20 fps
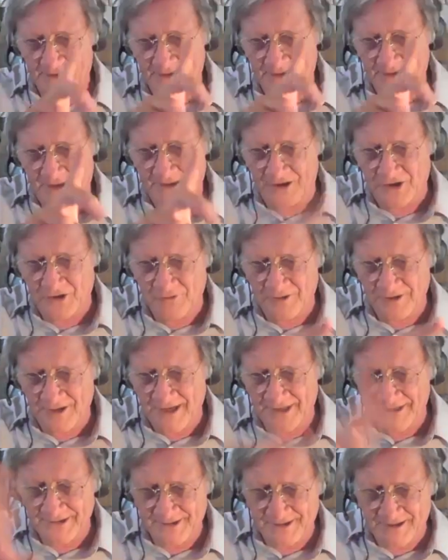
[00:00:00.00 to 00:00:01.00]
you and
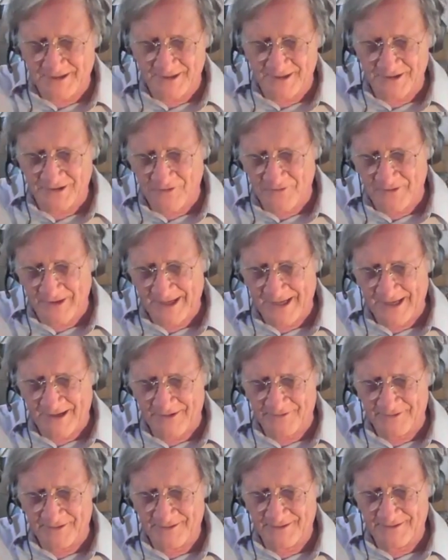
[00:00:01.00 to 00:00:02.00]
I started going
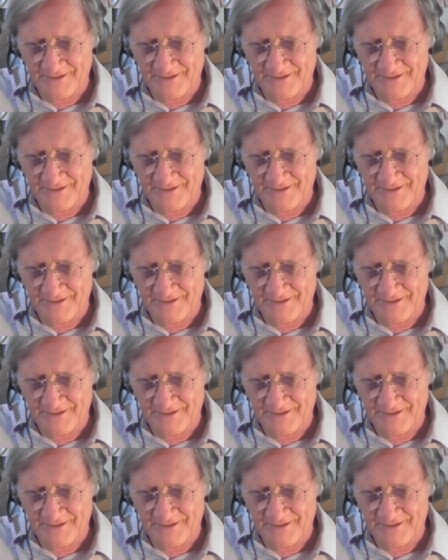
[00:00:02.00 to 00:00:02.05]
out